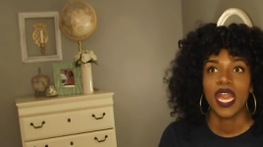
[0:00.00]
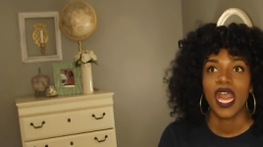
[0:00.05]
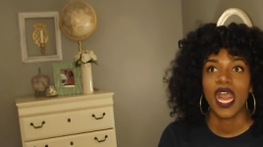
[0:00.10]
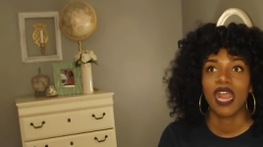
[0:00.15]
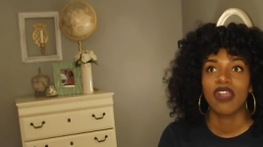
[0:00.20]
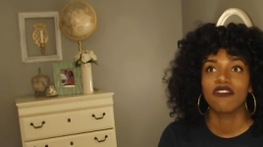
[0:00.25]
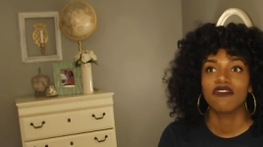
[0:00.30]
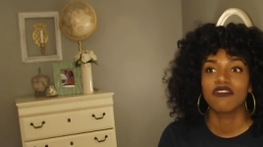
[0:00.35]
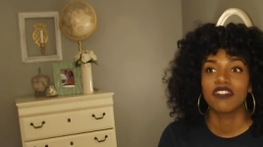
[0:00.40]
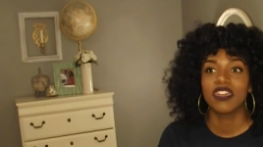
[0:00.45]

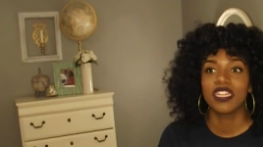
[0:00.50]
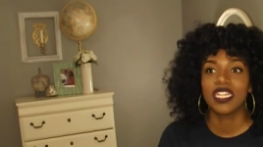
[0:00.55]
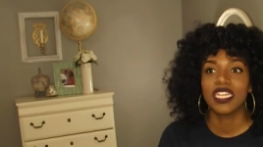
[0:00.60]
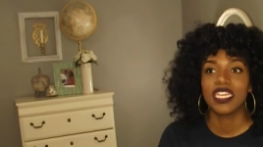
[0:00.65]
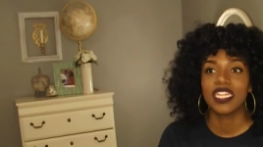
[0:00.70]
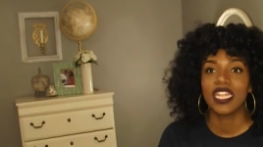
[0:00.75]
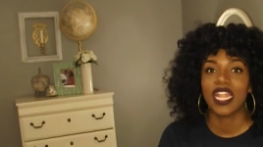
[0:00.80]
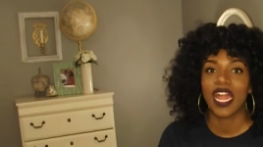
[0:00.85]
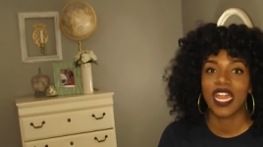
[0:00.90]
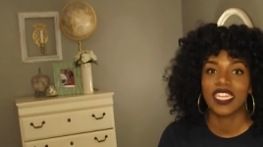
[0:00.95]
I really
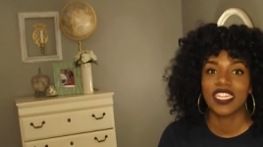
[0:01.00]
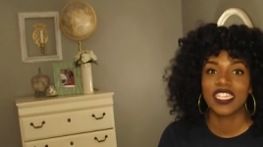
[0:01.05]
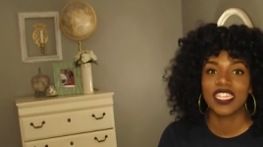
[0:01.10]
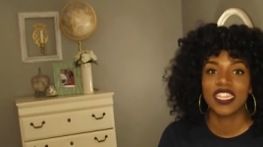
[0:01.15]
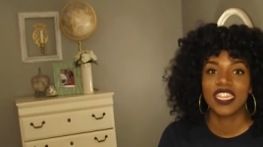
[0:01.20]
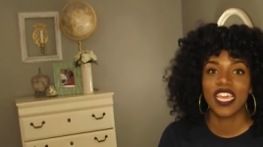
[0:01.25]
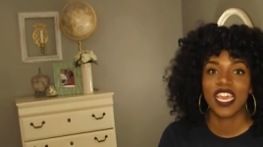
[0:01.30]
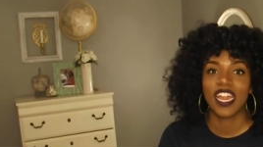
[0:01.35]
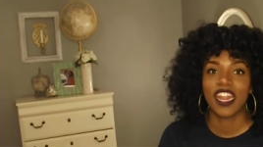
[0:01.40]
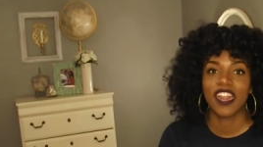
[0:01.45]

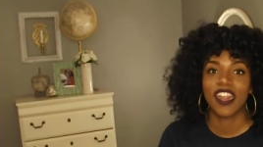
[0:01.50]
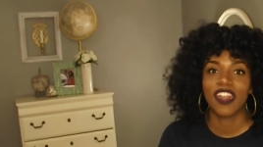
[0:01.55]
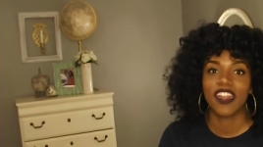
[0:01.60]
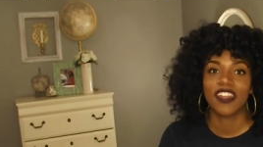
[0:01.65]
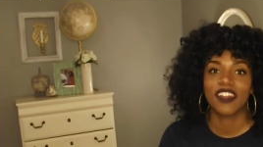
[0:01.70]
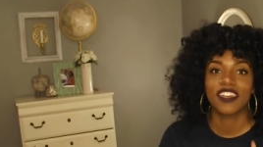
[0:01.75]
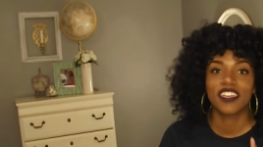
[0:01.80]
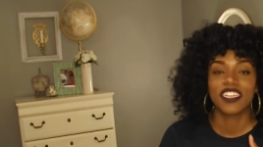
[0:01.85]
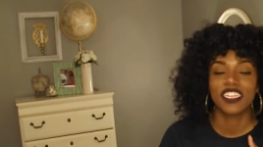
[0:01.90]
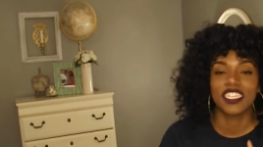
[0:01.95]
liked
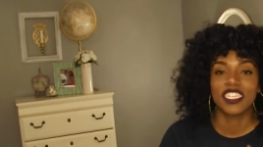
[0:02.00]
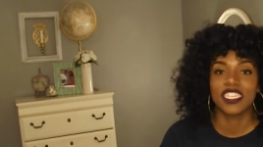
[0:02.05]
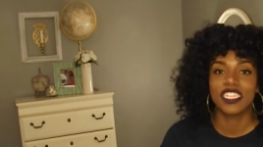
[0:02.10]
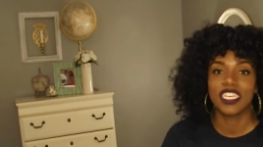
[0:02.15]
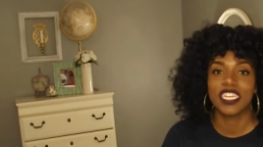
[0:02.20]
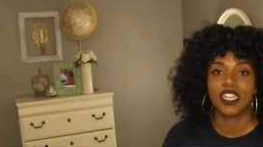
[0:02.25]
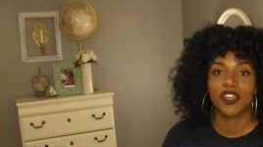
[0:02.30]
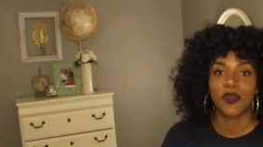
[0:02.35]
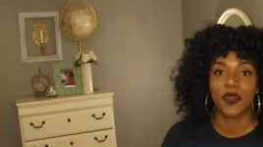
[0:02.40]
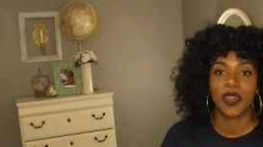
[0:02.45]
their
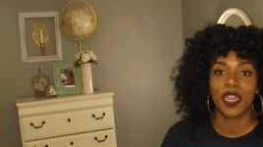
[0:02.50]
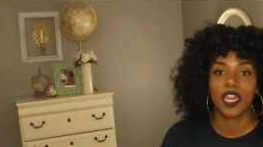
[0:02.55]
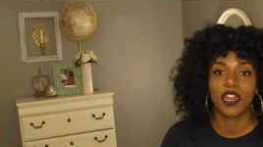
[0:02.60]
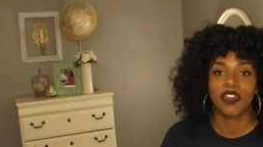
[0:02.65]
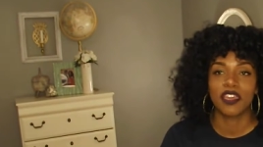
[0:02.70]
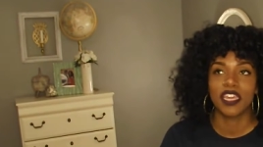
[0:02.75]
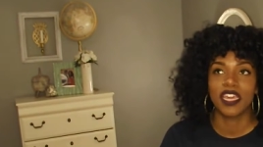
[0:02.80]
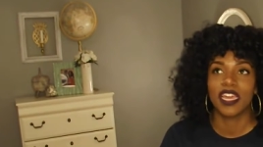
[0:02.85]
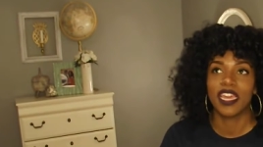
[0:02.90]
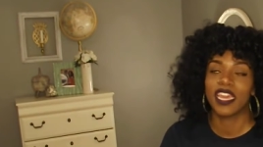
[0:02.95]
casino
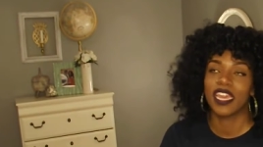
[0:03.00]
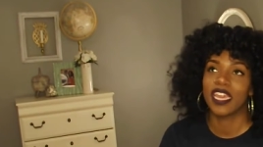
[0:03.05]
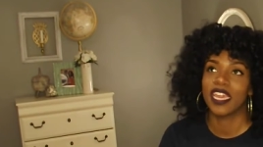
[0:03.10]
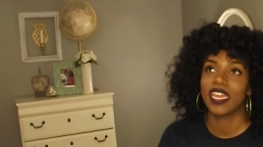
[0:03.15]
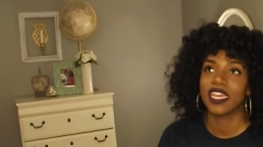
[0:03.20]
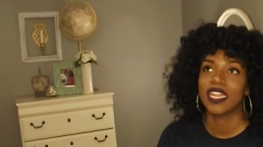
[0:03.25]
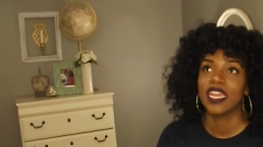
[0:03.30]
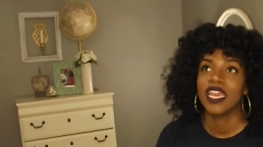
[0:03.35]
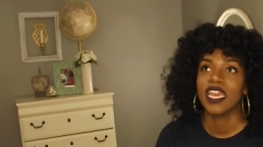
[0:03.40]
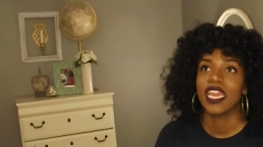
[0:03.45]
area,
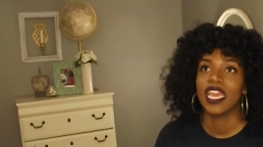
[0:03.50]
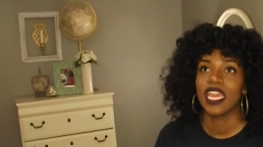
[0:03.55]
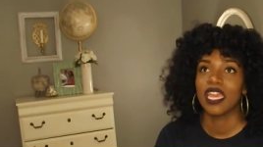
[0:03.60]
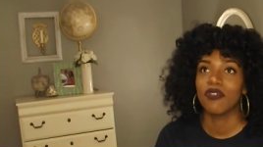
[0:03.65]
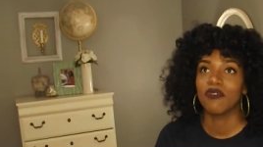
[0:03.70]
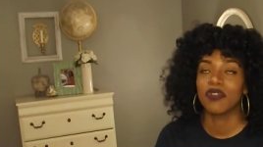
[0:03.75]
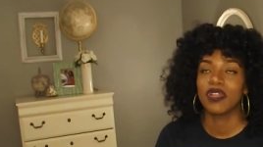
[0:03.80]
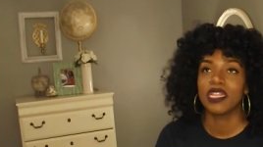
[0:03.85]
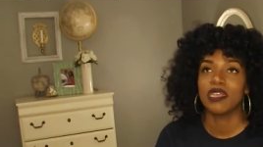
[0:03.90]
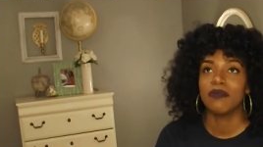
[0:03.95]
and
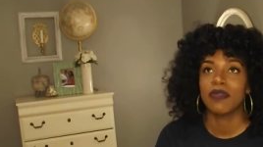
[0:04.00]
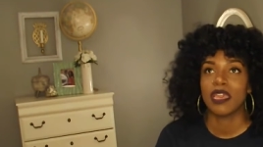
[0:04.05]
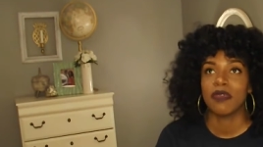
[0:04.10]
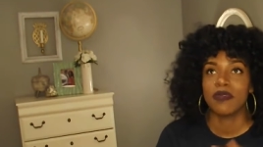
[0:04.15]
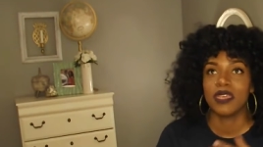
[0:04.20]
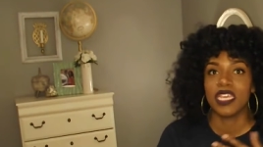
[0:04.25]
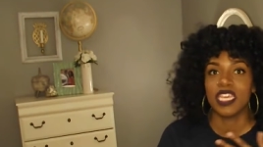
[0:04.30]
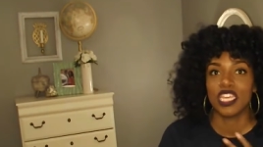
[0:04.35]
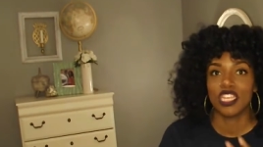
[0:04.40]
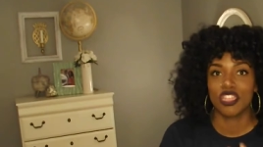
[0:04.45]
it really made
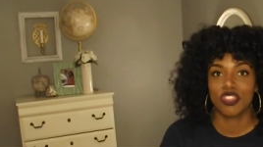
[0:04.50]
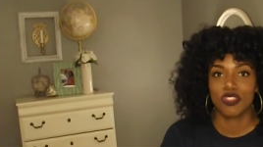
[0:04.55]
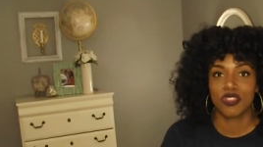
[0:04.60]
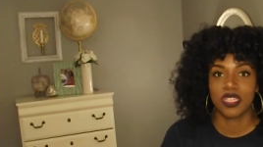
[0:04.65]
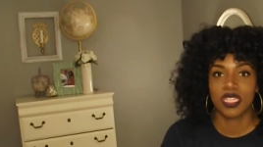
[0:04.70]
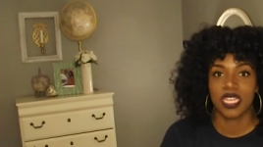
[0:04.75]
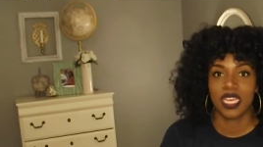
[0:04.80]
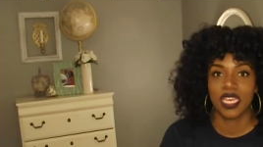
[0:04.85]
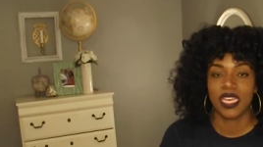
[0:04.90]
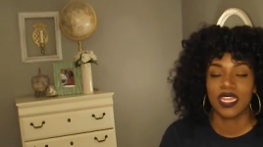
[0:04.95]
me
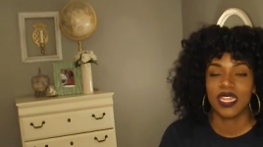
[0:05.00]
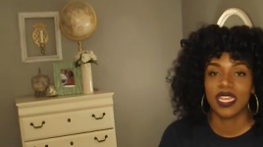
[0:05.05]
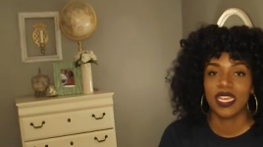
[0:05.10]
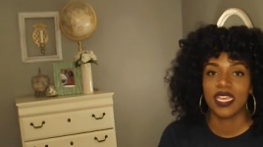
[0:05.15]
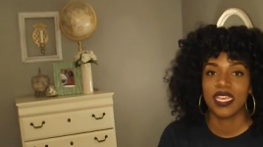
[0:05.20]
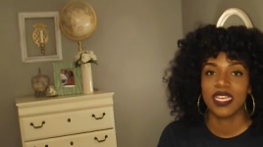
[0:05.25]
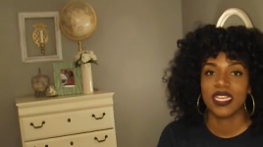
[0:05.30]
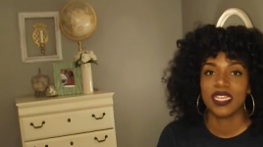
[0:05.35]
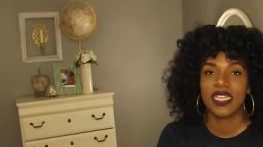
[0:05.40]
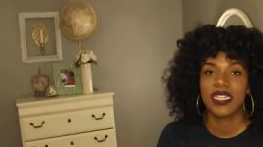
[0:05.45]
interested
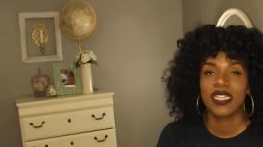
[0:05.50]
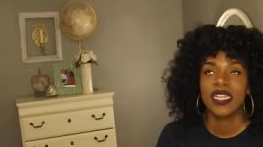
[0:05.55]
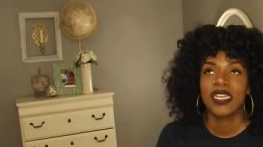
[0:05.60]
in